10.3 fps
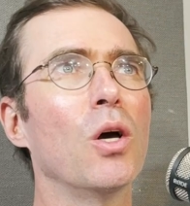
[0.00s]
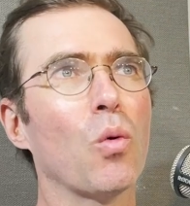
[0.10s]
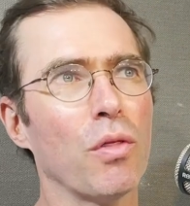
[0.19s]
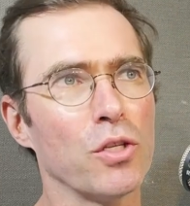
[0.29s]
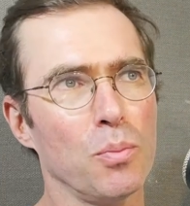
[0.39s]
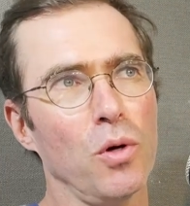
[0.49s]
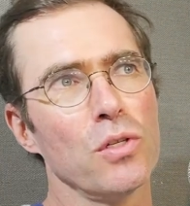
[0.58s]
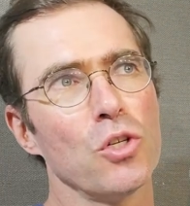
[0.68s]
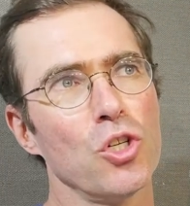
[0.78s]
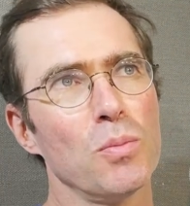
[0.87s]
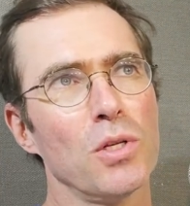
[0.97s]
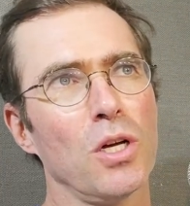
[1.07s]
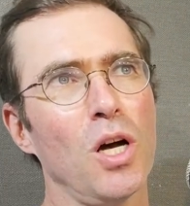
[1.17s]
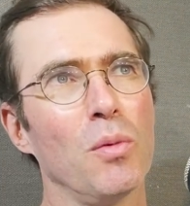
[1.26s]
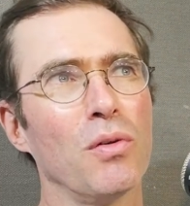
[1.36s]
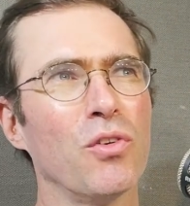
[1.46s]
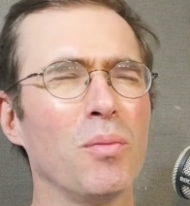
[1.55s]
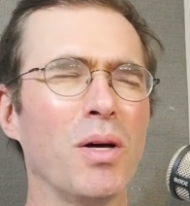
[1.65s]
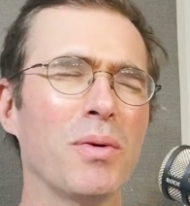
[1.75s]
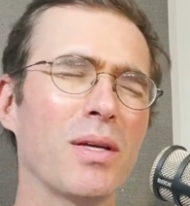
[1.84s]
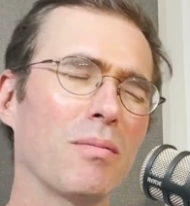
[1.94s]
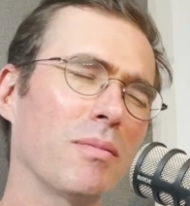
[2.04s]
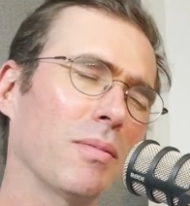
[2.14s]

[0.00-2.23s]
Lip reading: where the sponsorships are coming from, I mean,